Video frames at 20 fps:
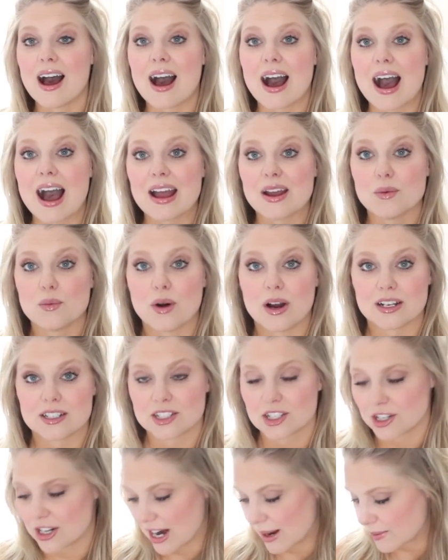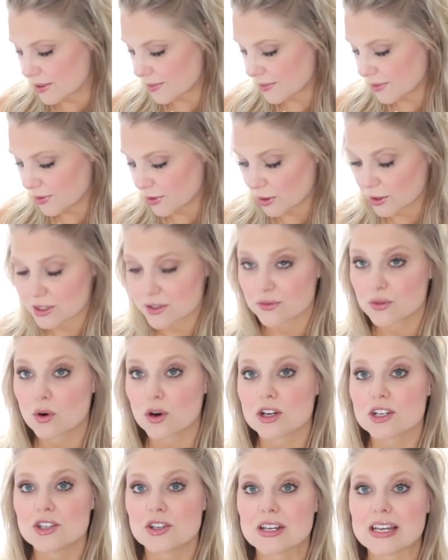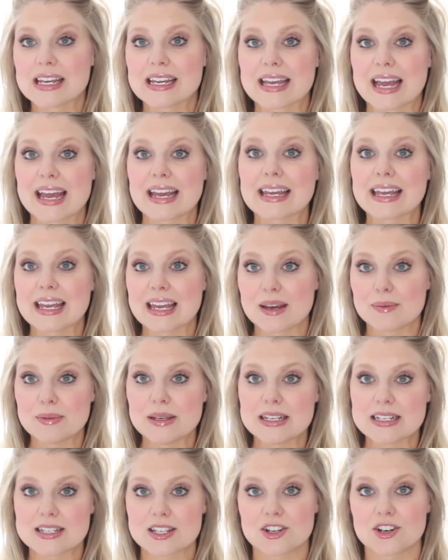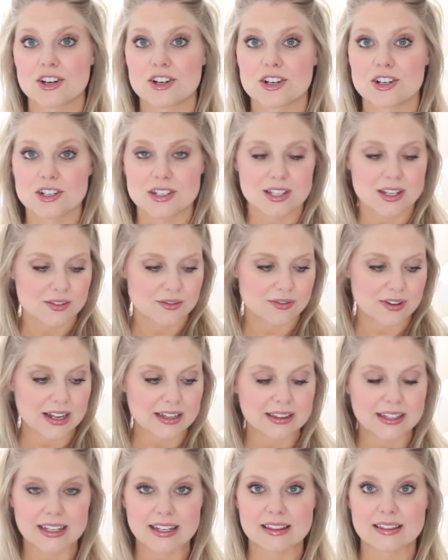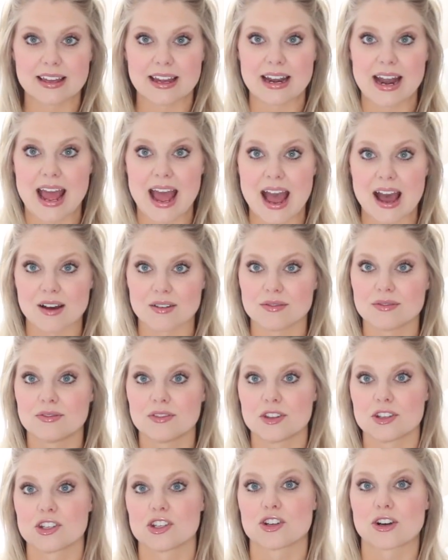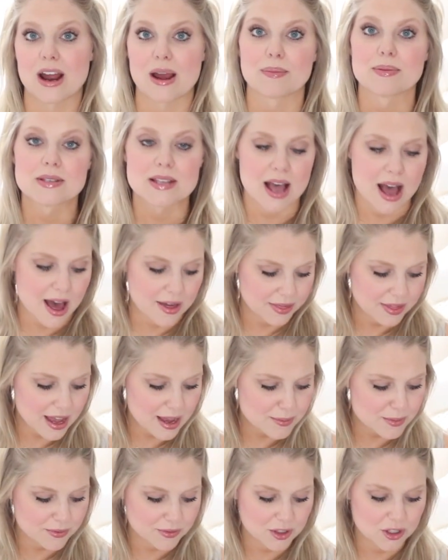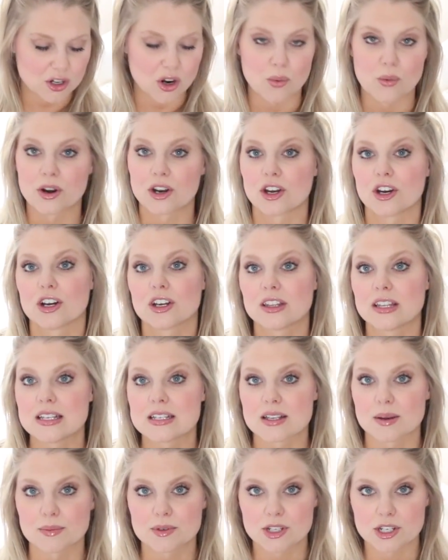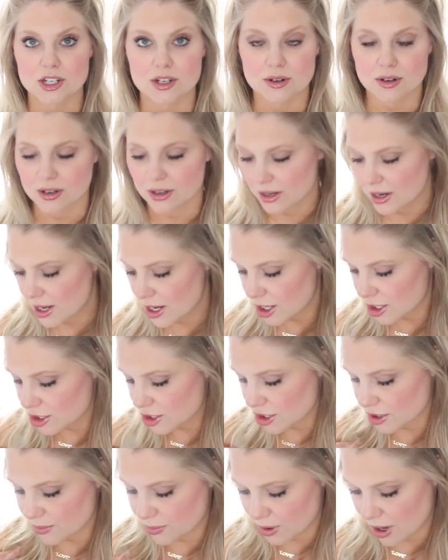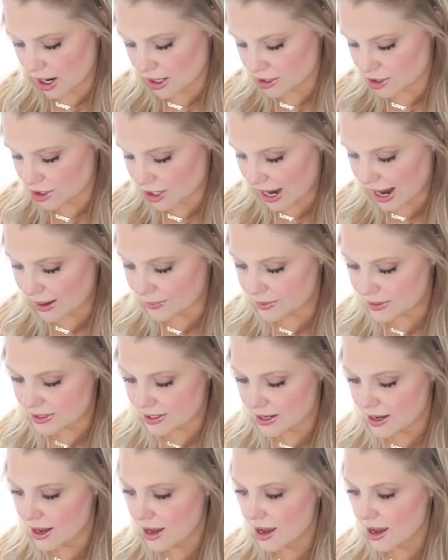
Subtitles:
I want to grab some of those. Of course, you can get camis that are nursing friendly that have the straps on them if you don't want to hook these up to your bra straps.